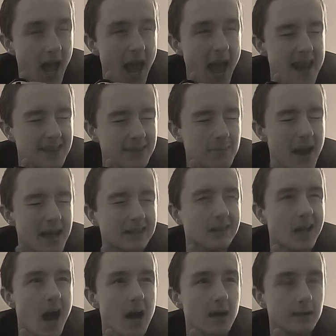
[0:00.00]
at my
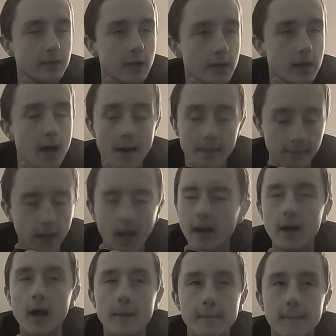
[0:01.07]
lock. Not
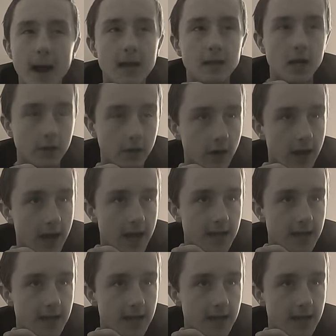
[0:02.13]
my locker.